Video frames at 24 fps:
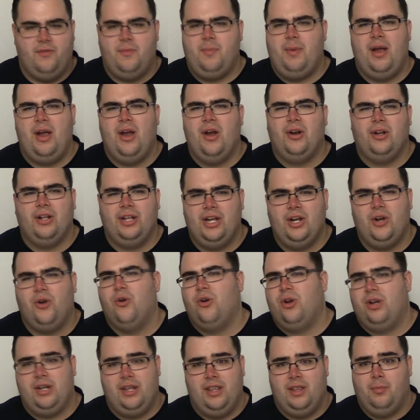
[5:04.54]
apparently,
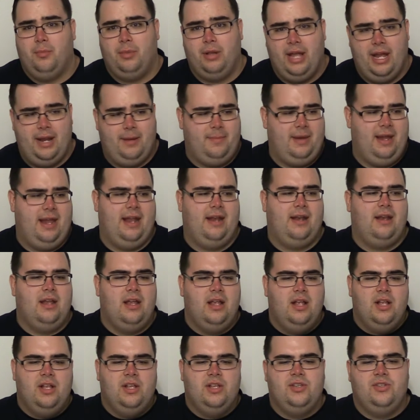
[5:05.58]
according to the blind man.
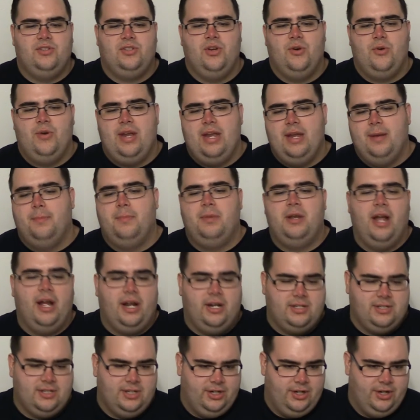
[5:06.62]
So he
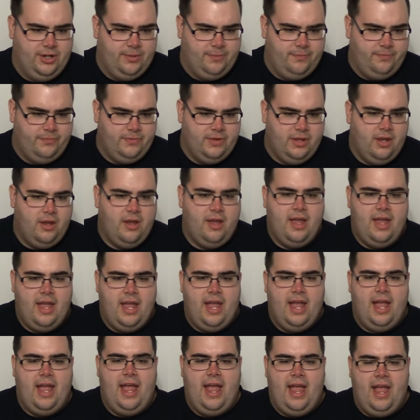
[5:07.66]
abducts her,
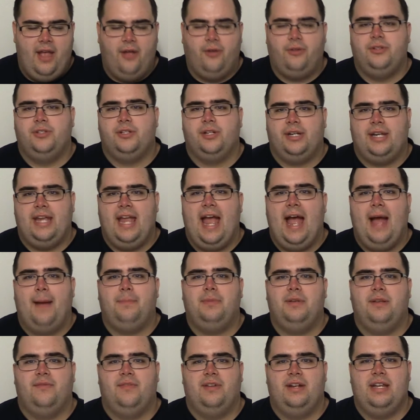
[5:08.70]
holds her
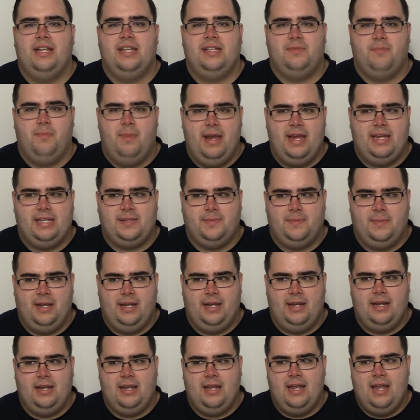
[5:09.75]
captive in his
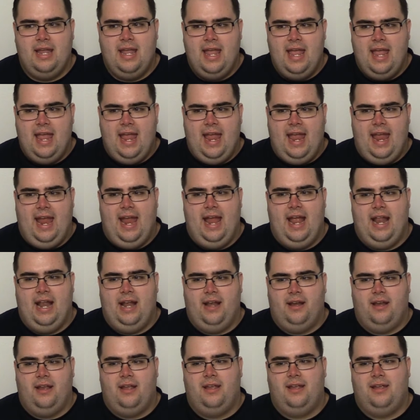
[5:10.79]
basement,
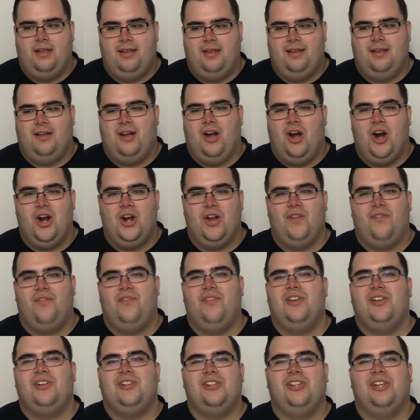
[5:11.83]
and
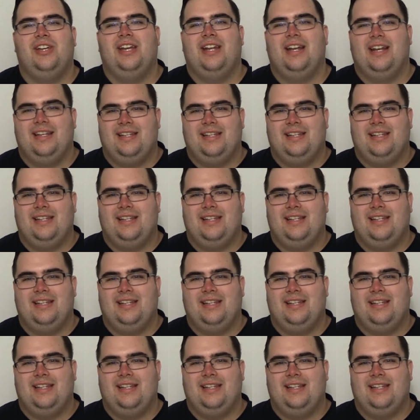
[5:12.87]
artificially